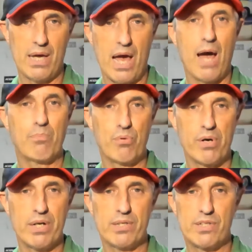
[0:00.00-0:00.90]

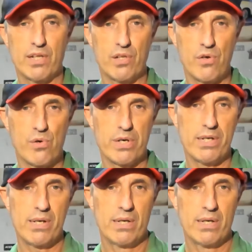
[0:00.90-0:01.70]
operated solenoid